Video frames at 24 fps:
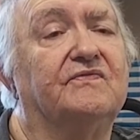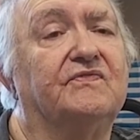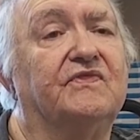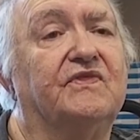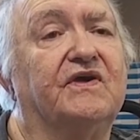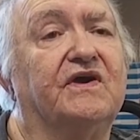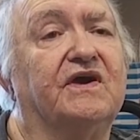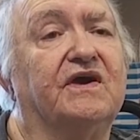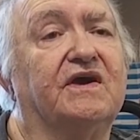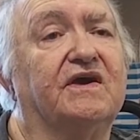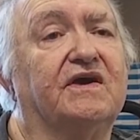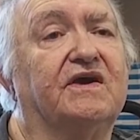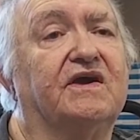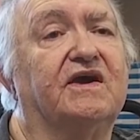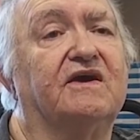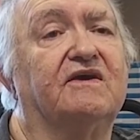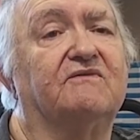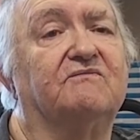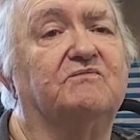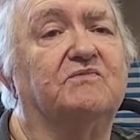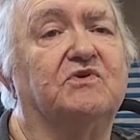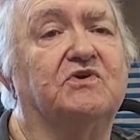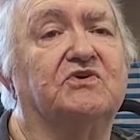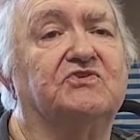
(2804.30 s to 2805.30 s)
they
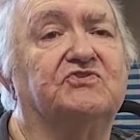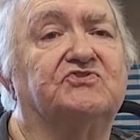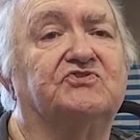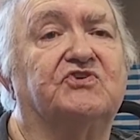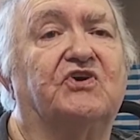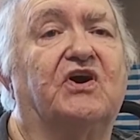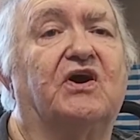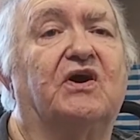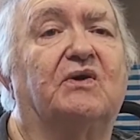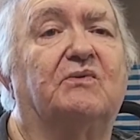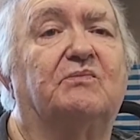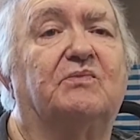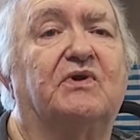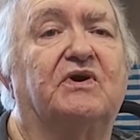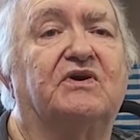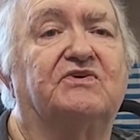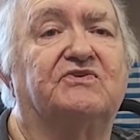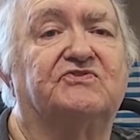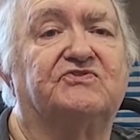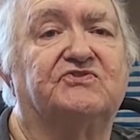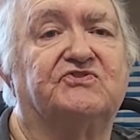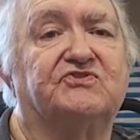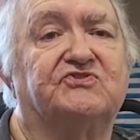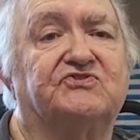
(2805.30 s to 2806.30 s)
gave me a job as
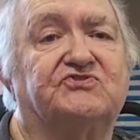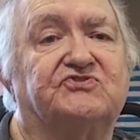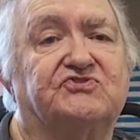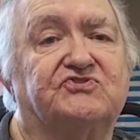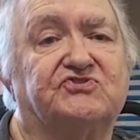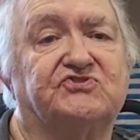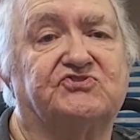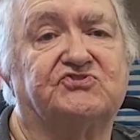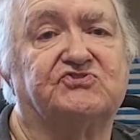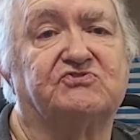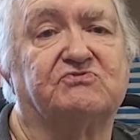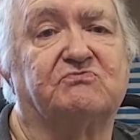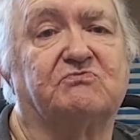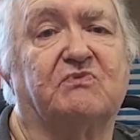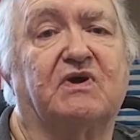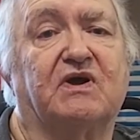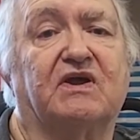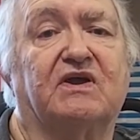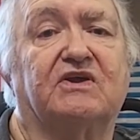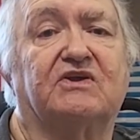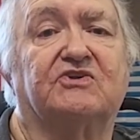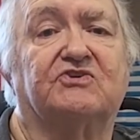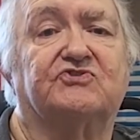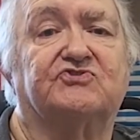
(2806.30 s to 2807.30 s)
an assistant
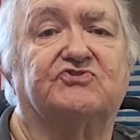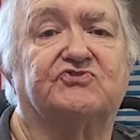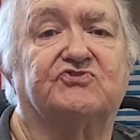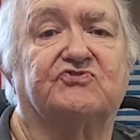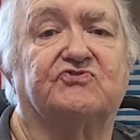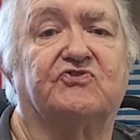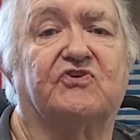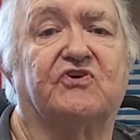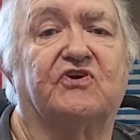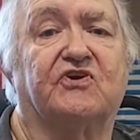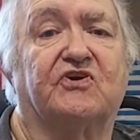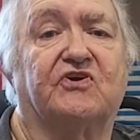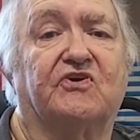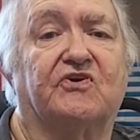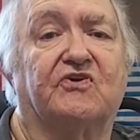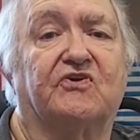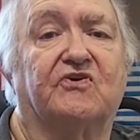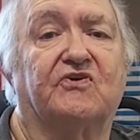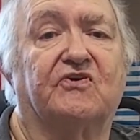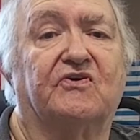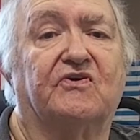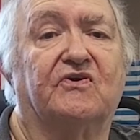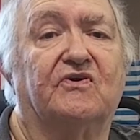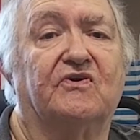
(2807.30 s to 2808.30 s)
manager
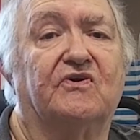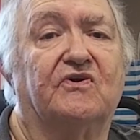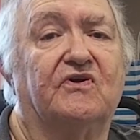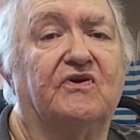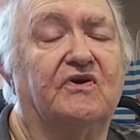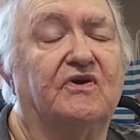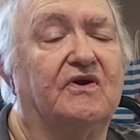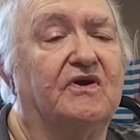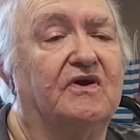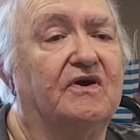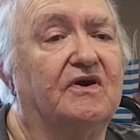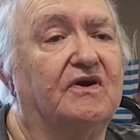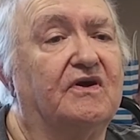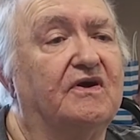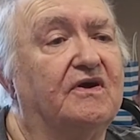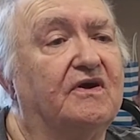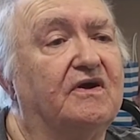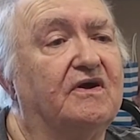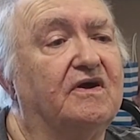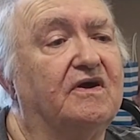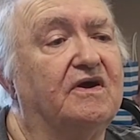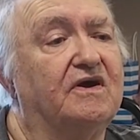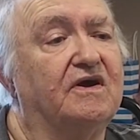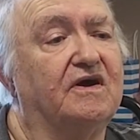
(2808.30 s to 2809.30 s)
there
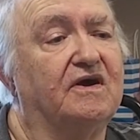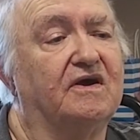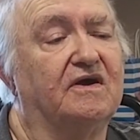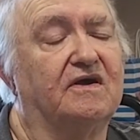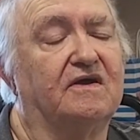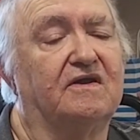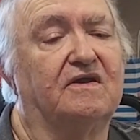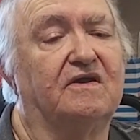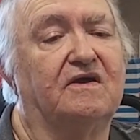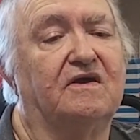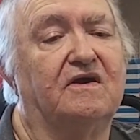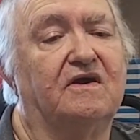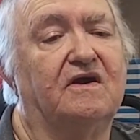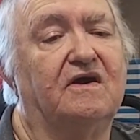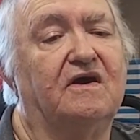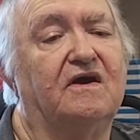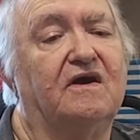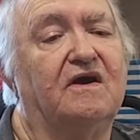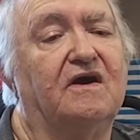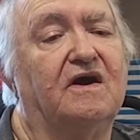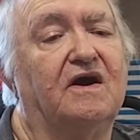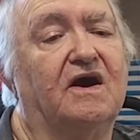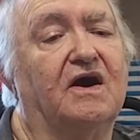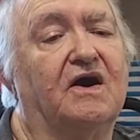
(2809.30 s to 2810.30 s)
and
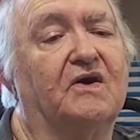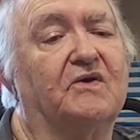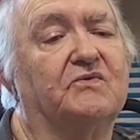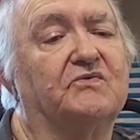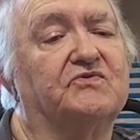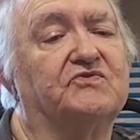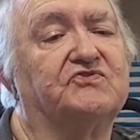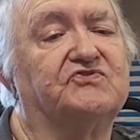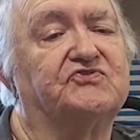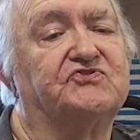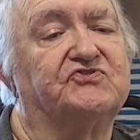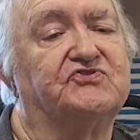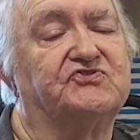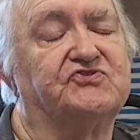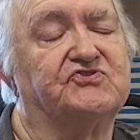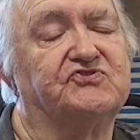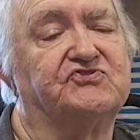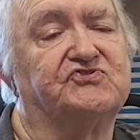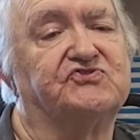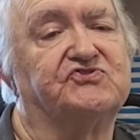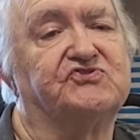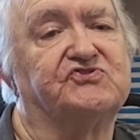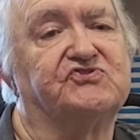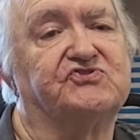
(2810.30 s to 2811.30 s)
I was
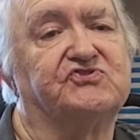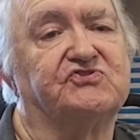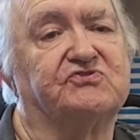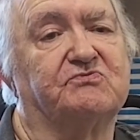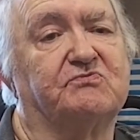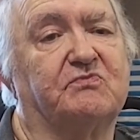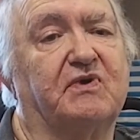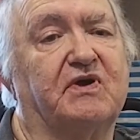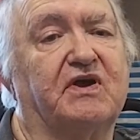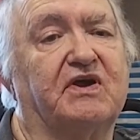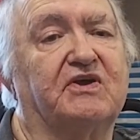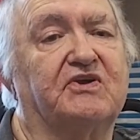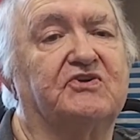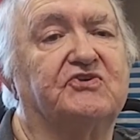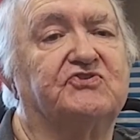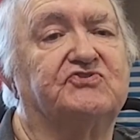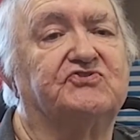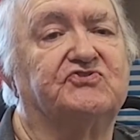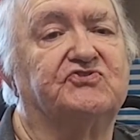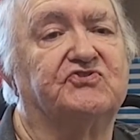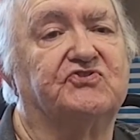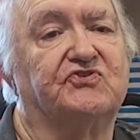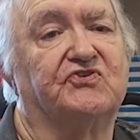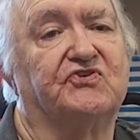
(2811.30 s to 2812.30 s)
assistant
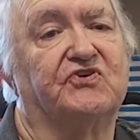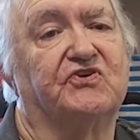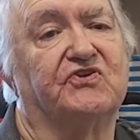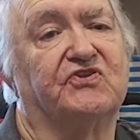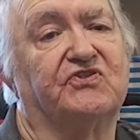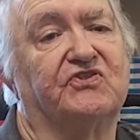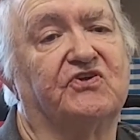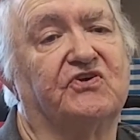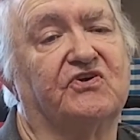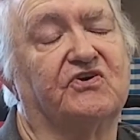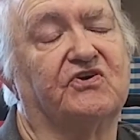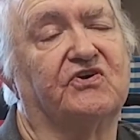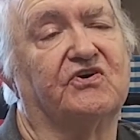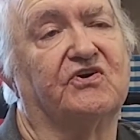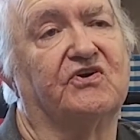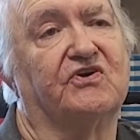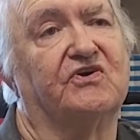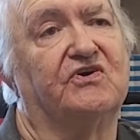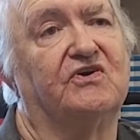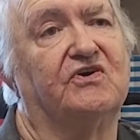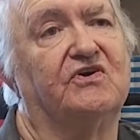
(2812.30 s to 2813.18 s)
manager at the